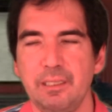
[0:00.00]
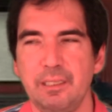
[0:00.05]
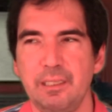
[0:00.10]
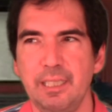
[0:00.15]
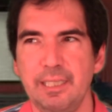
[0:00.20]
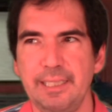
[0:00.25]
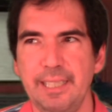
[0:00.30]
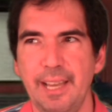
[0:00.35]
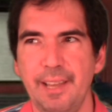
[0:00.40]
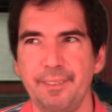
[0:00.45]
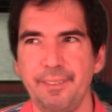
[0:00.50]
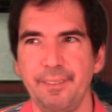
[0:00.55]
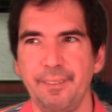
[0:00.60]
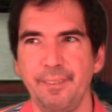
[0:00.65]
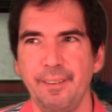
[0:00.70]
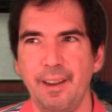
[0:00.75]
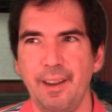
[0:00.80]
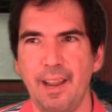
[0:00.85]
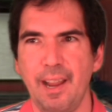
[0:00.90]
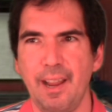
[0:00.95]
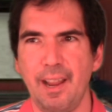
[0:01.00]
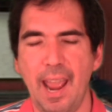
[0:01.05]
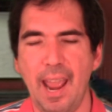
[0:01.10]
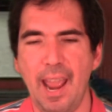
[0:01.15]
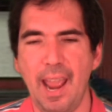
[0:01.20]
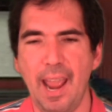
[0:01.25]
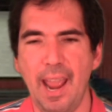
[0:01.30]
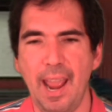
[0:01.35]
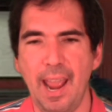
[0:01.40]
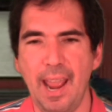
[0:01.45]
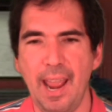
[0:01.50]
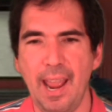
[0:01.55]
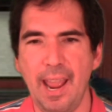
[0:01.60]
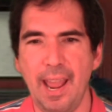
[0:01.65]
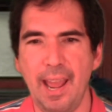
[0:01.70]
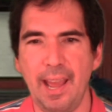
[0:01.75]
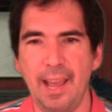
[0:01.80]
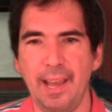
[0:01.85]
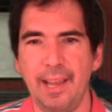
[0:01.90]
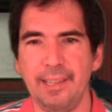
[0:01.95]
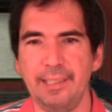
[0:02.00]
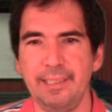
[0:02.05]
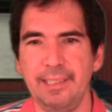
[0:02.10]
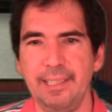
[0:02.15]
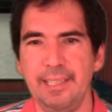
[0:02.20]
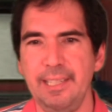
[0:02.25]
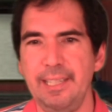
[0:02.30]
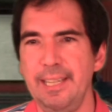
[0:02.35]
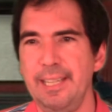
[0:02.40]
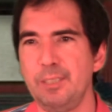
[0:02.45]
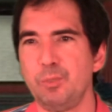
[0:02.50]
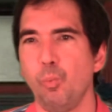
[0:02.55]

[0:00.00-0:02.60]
together, and he needs